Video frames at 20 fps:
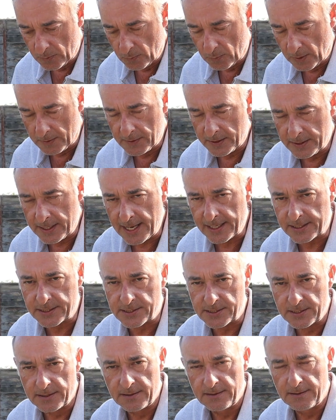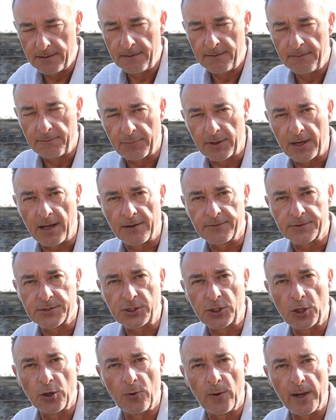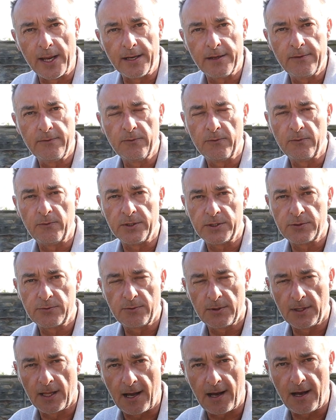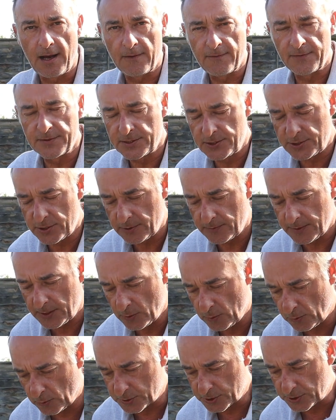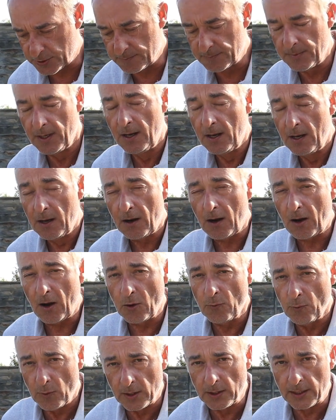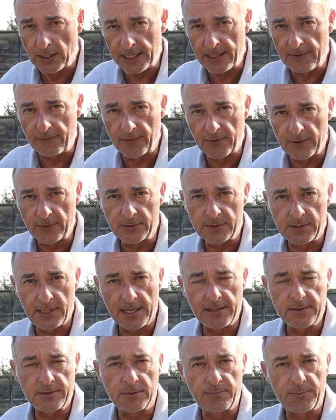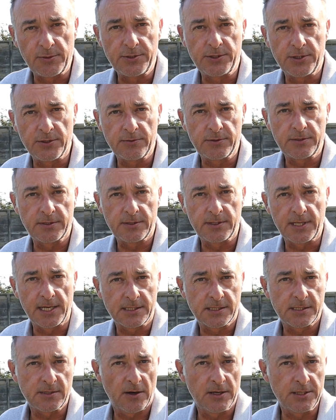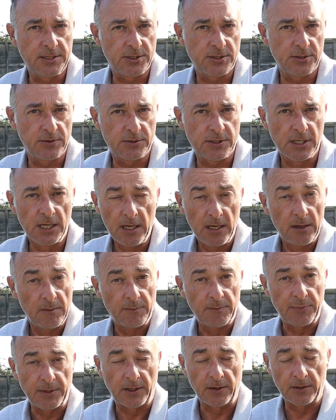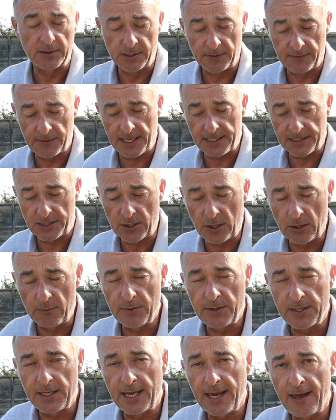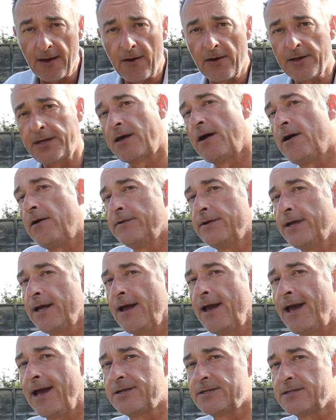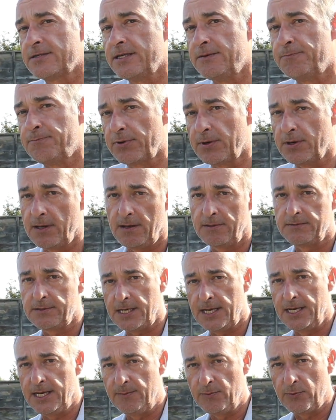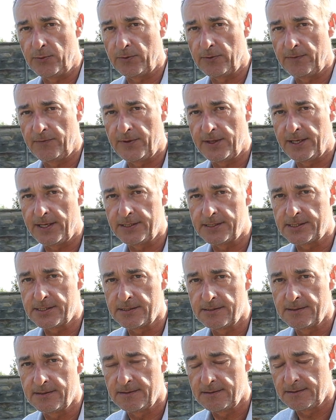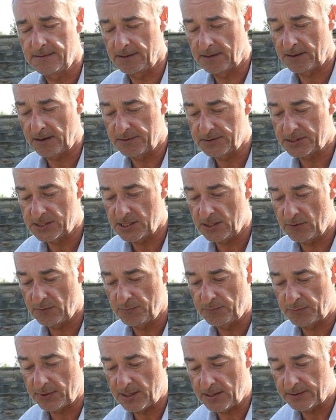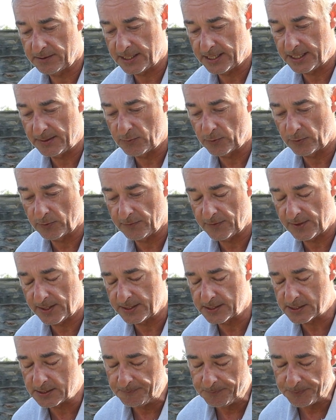When the next plants go in, which we'll harvest during the autumn, I will leave those then to produce their side shoots, because at that time of the year I can't actually plant any more of these. I can't sow and plant any more of these.